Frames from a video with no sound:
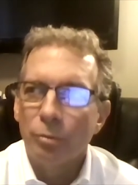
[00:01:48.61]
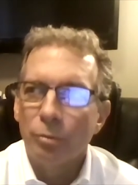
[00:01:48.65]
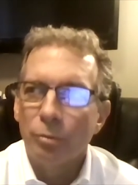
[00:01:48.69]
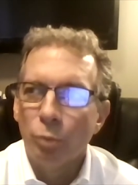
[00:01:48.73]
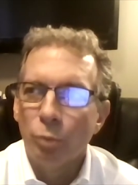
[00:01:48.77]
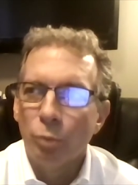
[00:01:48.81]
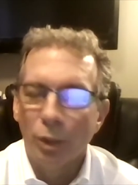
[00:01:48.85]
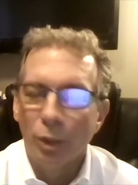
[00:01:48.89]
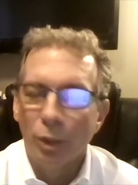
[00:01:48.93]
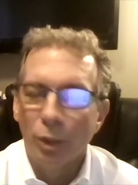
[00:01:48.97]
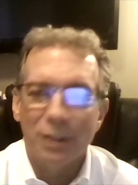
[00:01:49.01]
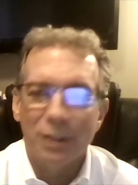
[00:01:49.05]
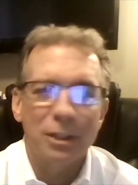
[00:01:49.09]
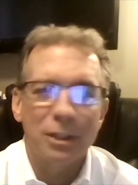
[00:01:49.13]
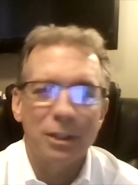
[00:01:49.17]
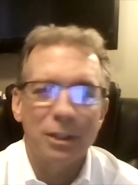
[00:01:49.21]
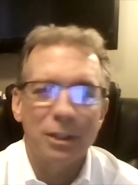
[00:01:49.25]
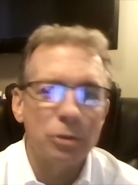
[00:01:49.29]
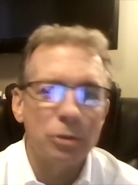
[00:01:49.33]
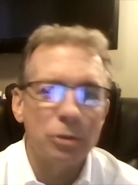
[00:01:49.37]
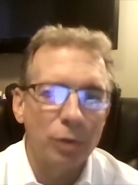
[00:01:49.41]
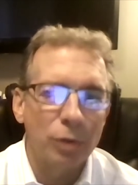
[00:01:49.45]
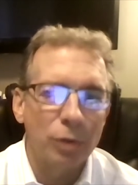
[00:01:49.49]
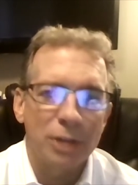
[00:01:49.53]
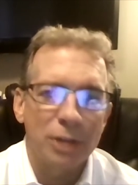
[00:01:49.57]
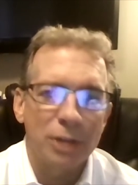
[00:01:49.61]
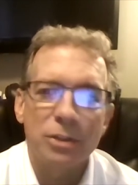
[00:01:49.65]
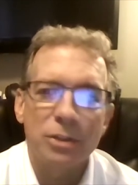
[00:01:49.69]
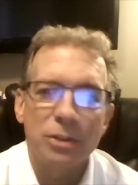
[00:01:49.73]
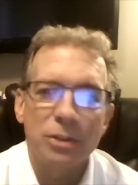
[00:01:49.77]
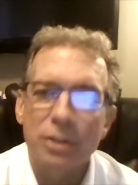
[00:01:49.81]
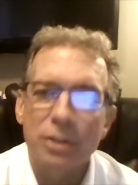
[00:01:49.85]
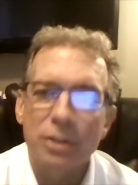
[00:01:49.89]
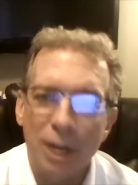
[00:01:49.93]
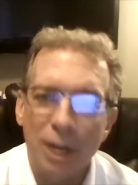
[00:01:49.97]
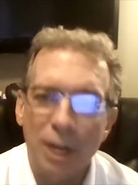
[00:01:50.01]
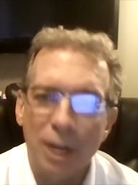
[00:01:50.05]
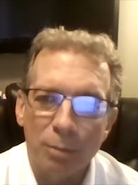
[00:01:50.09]
really didn't trust the
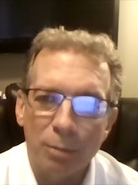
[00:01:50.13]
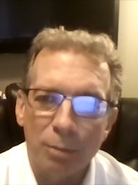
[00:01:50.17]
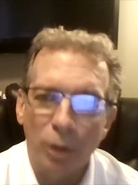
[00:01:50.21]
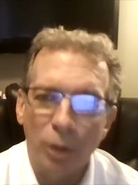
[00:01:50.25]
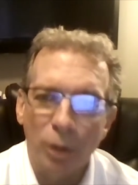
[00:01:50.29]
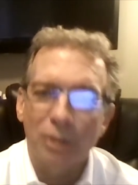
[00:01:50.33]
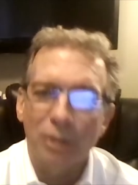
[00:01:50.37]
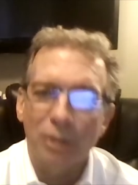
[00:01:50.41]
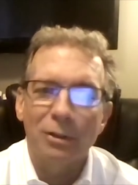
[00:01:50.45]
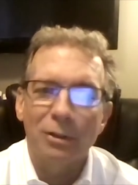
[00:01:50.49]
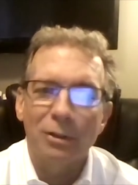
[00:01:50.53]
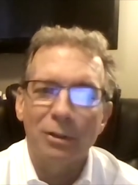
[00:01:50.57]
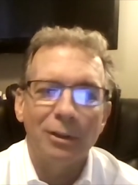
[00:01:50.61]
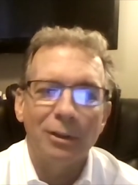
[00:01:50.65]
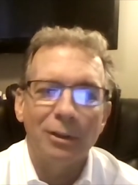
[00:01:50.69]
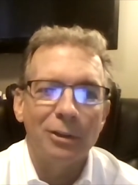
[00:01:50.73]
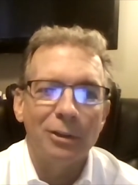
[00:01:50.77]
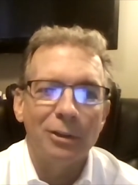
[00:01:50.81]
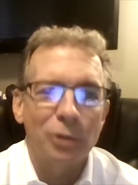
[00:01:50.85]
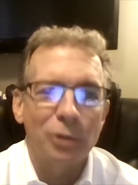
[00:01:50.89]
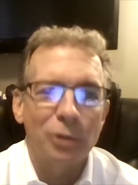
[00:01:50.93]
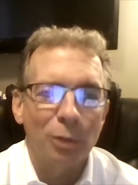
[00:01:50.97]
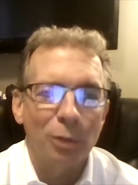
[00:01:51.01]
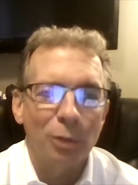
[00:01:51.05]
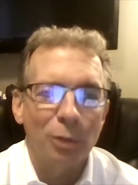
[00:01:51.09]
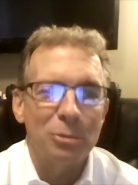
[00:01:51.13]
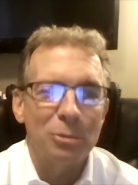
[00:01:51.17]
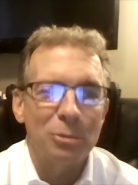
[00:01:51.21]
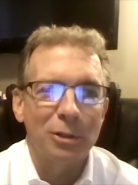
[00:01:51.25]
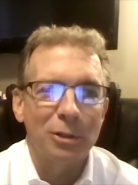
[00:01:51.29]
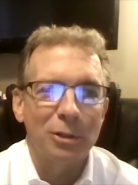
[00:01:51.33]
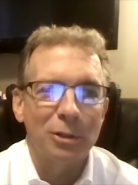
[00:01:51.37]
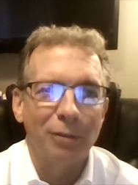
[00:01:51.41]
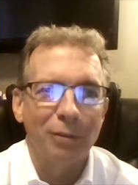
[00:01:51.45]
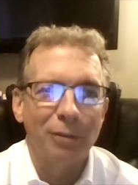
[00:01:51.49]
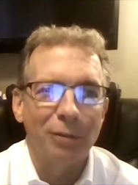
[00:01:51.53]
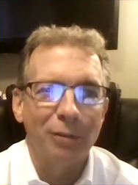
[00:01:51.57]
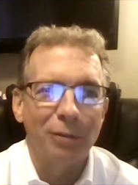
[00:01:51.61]
stock market in terms
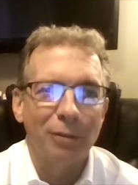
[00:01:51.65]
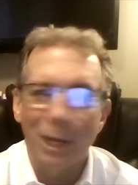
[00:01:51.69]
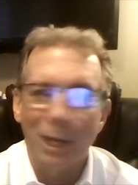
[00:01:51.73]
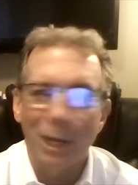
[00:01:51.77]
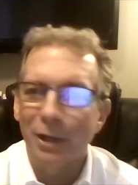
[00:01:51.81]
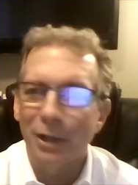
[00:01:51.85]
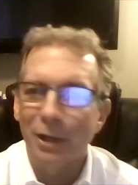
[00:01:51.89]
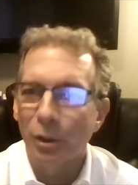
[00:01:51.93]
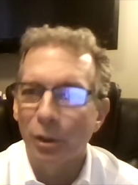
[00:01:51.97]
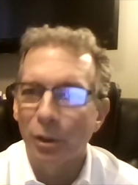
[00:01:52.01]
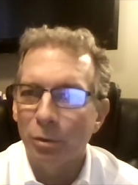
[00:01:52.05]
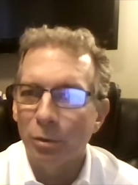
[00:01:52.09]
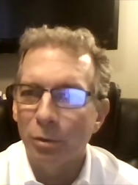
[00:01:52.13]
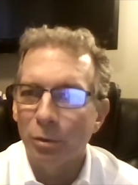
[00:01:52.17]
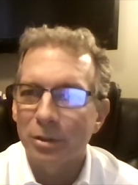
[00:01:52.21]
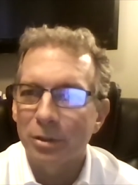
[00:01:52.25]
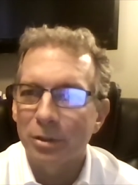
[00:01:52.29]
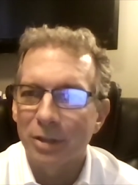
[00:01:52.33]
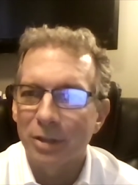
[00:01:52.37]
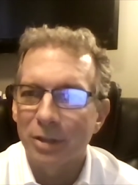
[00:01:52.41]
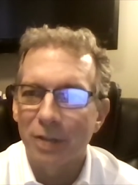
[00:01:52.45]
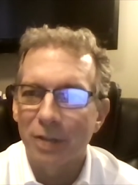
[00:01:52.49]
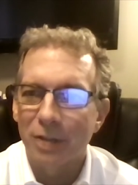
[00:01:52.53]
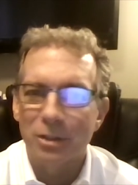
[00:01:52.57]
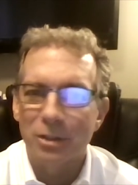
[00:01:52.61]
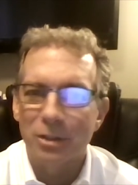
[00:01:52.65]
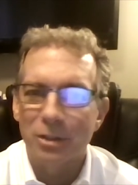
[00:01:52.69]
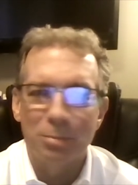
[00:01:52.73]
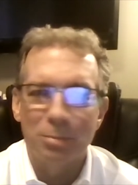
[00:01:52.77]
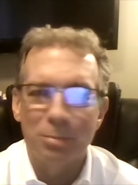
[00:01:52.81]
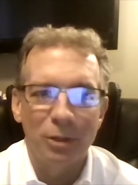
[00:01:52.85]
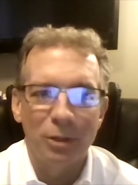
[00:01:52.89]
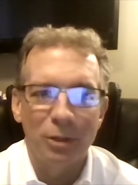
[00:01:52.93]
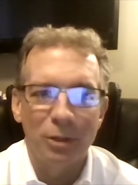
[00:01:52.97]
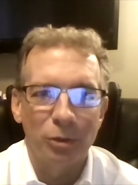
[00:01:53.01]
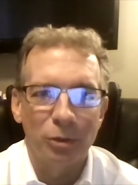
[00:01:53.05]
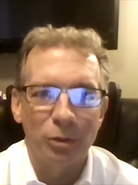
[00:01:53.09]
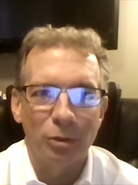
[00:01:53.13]
of buy and hold, because I had just
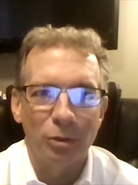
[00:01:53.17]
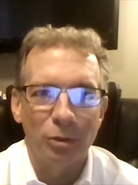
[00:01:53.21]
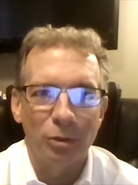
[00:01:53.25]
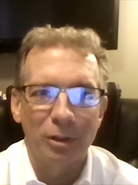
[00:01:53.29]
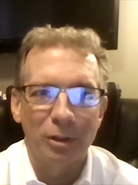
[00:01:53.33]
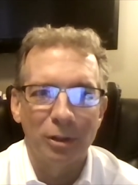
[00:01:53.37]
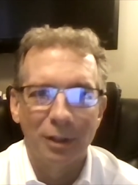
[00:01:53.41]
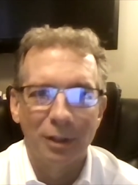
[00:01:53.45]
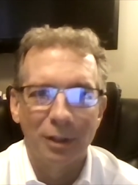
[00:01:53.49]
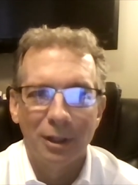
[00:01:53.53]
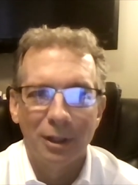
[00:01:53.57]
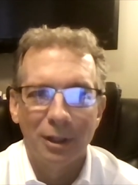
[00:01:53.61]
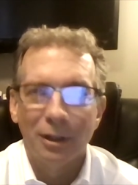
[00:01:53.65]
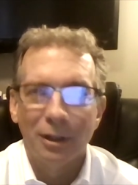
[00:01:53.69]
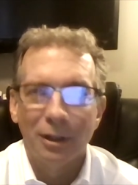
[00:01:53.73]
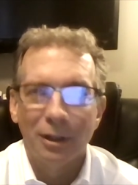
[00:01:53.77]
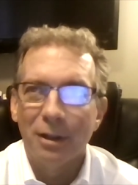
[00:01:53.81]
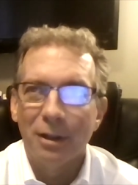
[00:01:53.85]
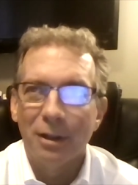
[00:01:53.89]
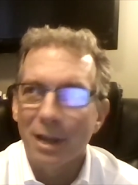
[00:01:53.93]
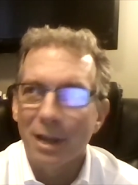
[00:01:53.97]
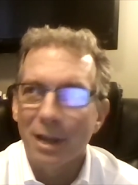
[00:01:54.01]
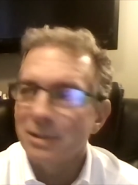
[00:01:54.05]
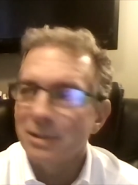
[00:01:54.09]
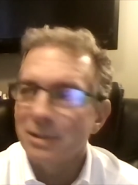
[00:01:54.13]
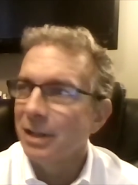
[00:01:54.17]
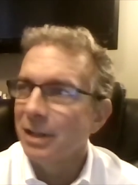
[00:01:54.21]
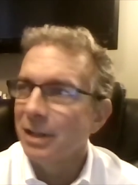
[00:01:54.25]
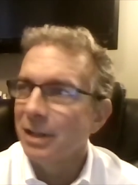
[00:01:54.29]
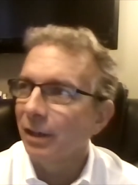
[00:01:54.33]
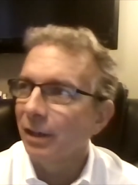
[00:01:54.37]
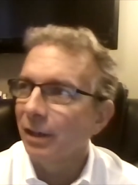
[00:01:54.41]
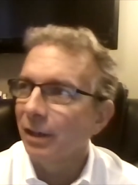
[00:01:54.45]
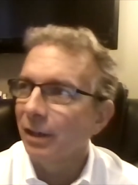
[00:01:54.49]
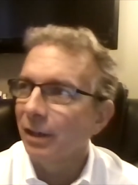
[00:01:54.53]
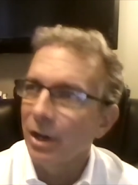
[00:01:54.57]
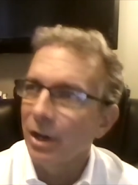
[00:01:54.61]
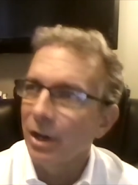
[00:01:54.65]
been through the
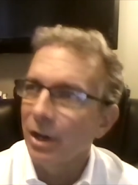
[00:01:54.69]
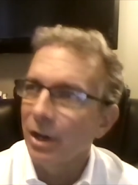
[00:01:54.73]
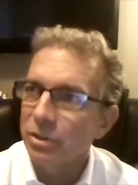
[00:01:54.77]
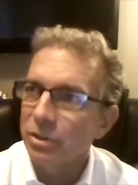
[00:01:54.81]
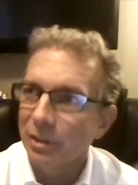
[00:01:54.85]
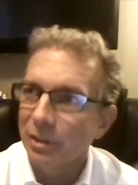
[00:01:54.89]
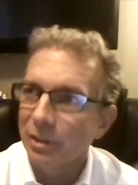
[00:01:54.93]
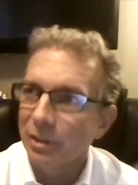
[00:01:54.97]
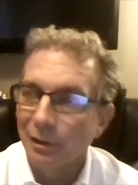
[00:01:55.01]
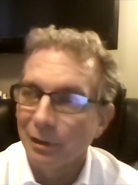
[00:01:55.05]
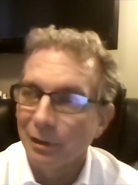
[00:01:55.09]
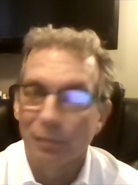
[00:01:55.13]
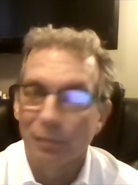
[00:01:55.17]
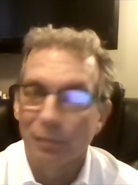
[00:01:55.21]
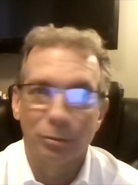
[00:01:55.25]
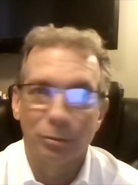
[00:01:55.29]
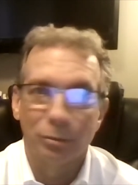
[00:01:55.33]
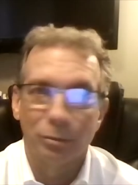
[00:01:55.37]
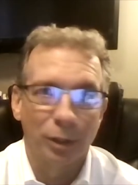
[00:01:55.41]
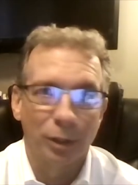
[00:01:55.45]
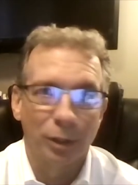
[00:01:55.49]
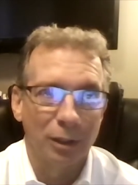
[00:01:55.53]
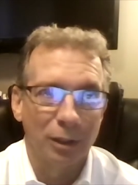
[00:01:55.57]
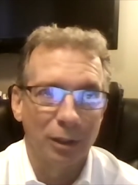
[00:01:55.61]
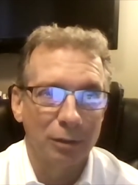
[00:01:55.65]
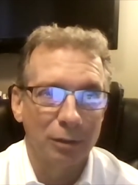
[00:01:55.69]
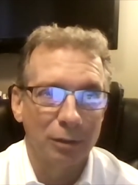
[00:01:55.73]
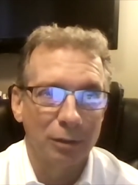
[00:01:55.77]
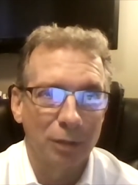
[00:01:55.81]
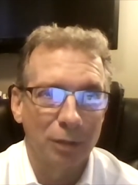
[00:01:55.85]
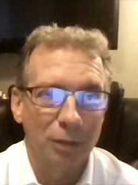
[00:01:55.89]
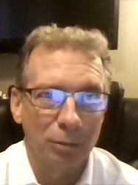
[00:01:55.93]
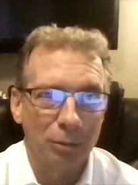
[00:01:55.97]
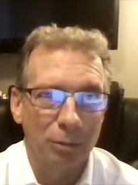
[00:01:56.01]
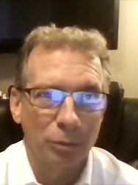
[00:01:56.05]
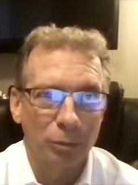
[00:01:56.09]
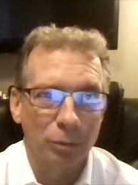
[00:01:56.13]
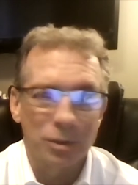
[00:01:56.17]
NASDAQ crashing,
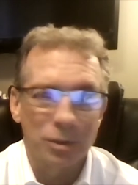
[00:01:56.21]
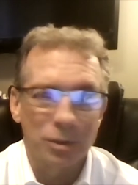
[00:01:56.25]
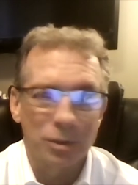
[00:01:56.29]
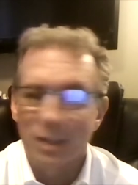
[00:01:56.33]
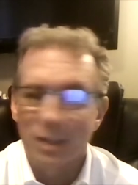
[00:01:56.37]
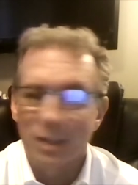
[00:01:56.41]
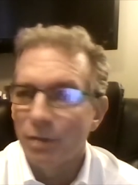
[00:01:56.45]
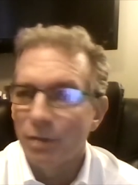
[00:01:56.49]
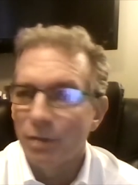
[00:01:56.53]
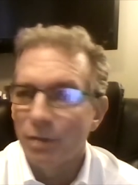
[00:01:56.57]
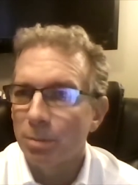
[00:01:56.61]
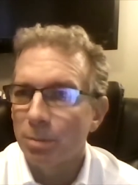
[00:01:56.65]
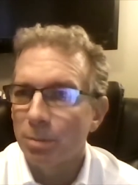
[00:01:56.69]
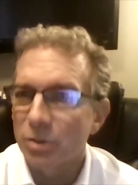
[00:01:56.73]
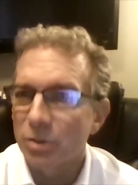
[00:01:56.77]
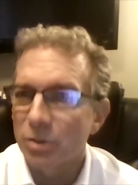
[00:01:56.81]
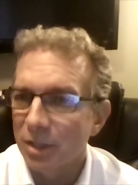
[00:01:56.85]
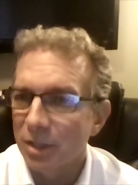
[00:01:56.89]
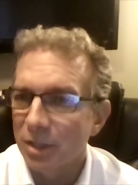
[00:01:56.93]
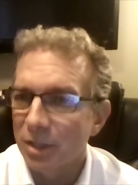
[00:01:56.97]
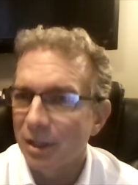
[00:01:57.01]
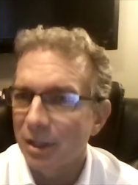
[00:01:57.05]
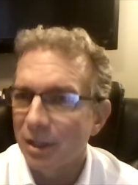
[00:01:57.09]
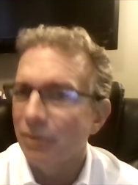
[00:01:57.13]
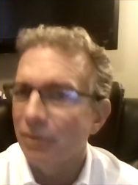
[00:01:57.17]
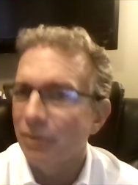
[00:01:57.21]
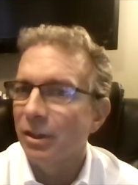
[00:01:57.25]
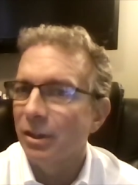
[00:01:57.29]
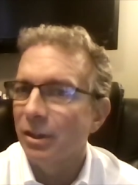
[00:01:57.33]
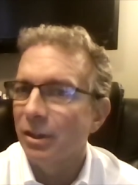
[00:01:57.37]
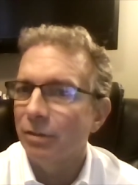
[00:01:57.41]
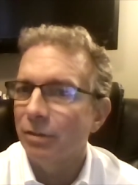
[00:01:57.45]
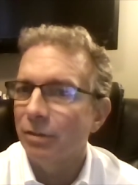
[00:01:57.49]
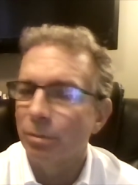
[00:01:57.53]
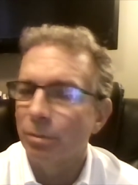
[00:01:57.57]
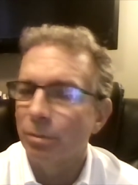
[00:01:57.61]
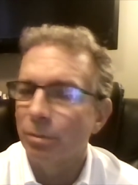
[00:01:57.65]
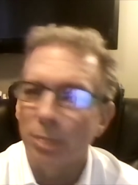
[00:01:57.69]
70%, I
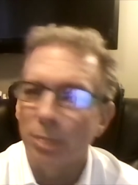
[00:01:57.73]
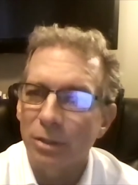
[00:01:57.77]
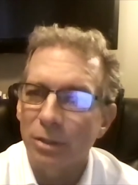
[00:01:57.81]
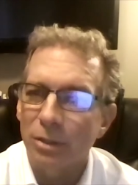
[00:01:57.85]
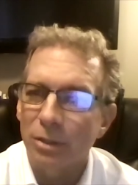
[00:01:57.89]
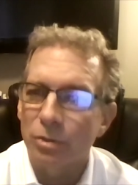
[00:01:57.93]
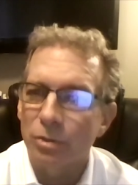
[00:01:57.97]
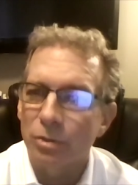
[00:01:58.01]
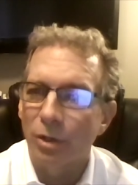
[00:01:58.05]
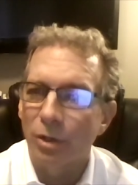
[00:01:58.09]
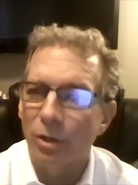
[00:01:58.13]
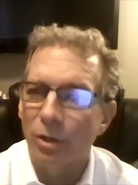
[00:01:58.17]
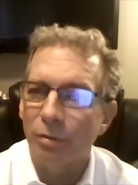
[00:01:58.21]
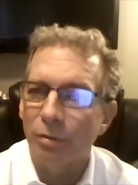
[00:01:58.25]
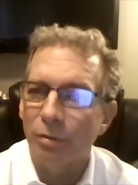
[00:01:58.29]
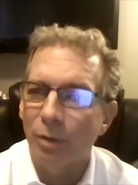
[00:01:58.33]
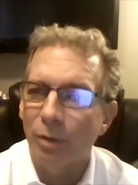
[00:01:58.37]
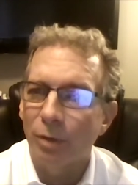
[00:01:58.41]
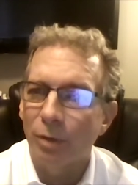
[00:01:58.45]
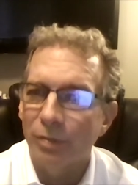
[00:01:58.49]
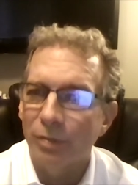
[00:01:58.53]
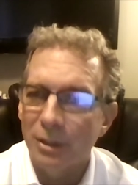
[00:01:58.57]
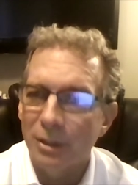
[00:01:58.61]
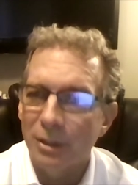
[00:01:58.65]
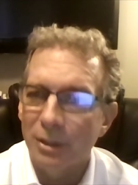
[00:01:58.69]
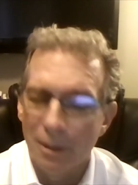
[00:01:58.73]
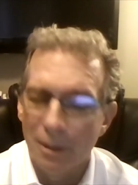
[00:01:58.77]
think, from peak to trough roughly.